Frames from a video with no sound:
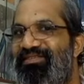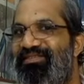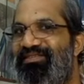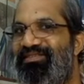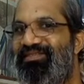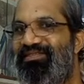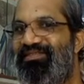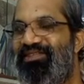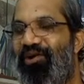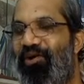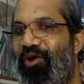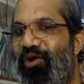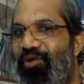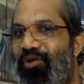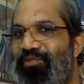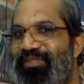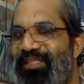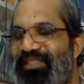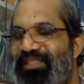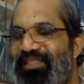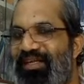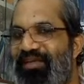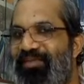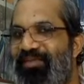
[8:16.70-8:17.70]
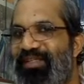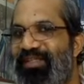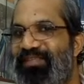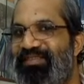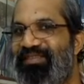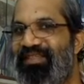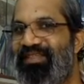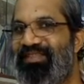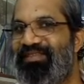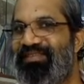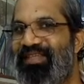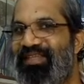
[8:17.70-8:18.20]
the object remains
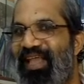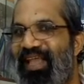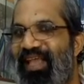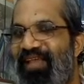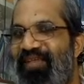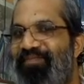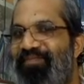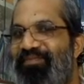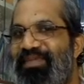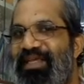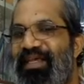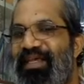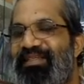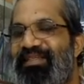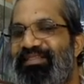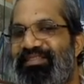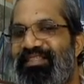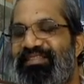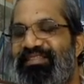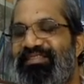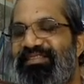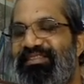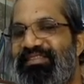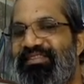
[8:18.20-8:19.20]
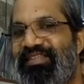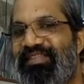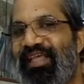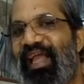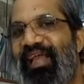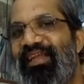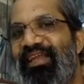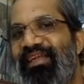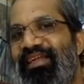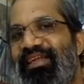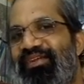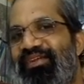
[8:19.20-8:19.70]
the same. Since the
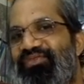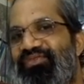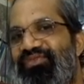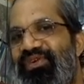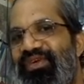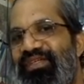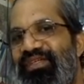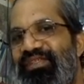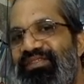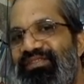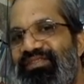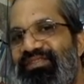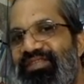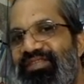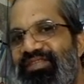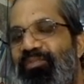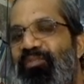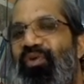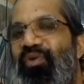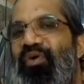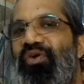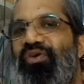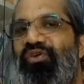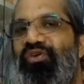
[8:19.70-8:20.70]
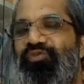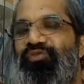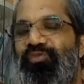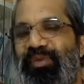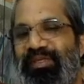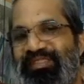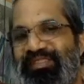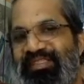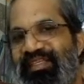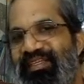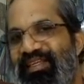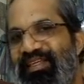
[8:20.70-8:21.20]
sign differs, the mode of
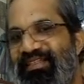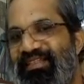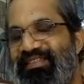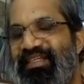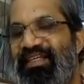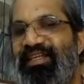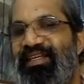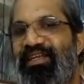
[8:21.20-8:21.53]
presentation